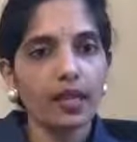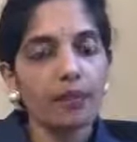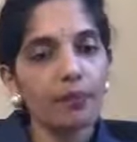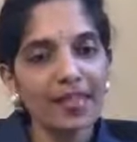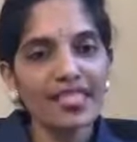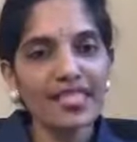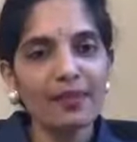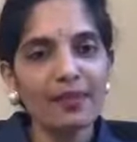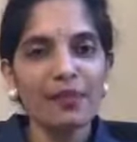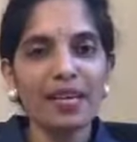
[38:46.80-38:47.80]
Best time
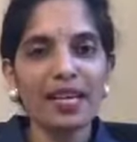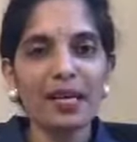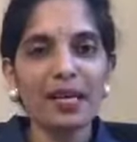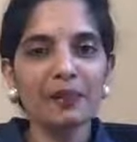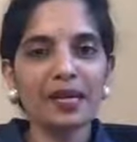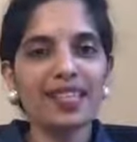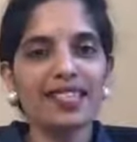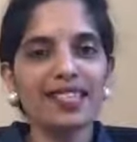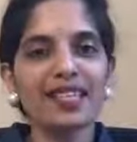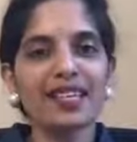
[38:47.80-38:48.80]
to wake up
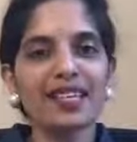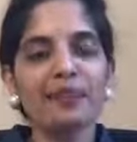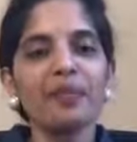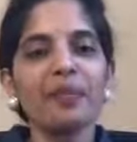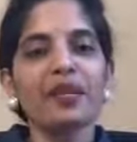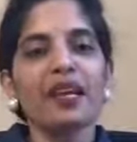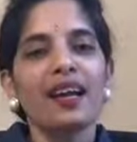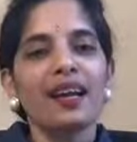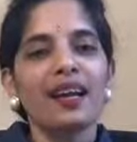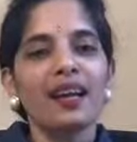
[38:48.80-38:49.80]
is
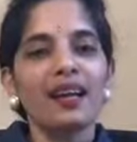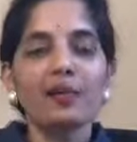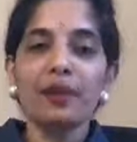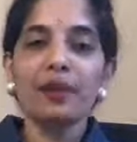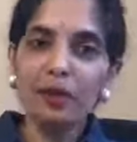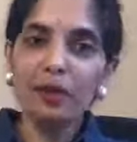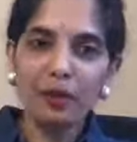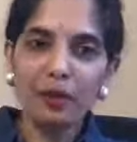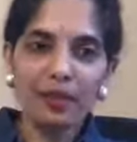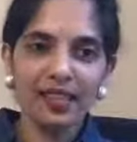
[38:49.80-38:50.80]
Brahma
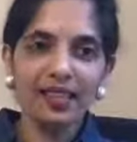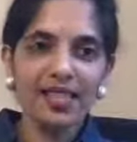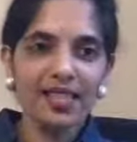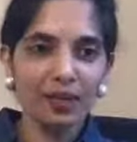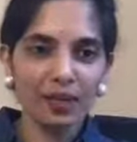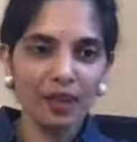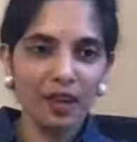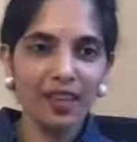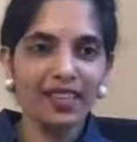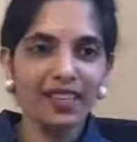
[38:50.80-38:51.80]
Muhurta, is what we
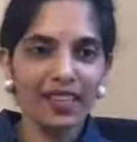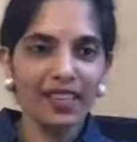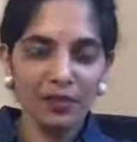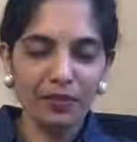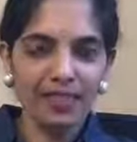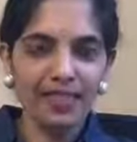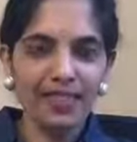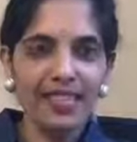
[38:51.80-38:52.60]
call in Ayurveda.